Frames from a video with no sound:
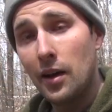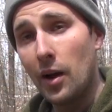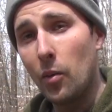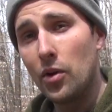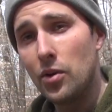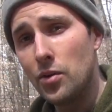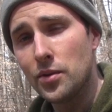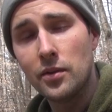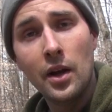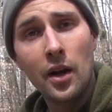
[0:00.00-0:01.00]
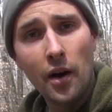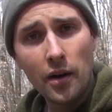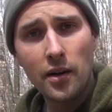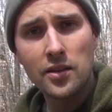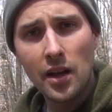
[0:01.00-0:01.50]
how well you use it.
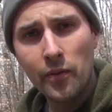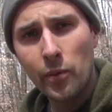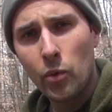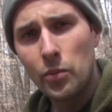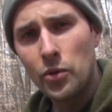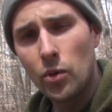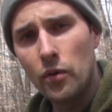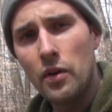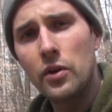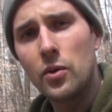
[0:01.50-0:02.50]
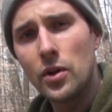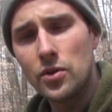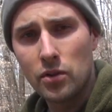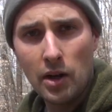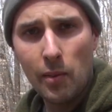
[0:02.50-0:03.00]
All right, guys, Adam from Equip 2 Endure. If you have any
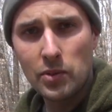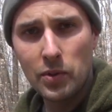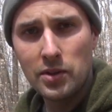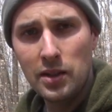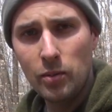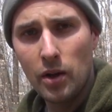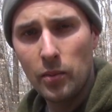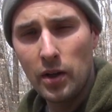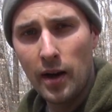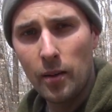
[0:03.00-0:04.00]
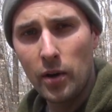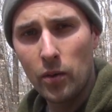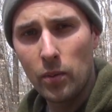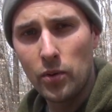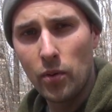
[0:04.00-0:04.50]
questions or comments, please email me at adam at
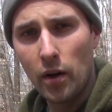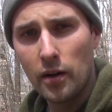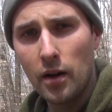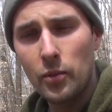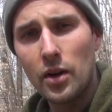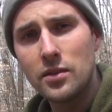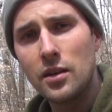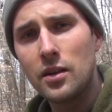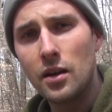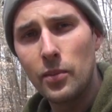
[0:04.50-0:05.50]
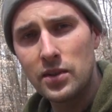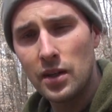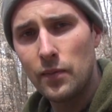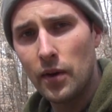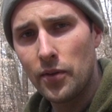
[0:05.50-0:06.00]
You guys take care, be
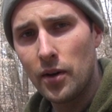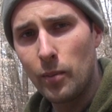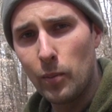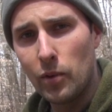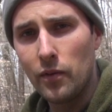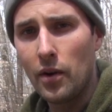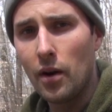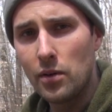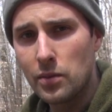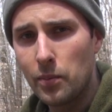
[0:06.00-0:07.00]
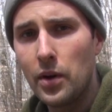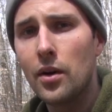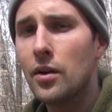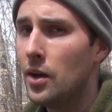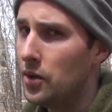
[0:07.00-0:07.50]
safe out there. Remember, if you're not always
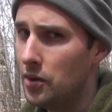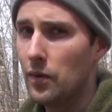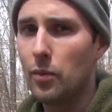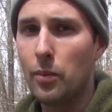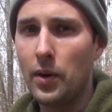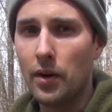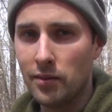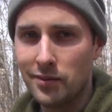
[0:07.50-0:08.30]
prepared, you're never prepared.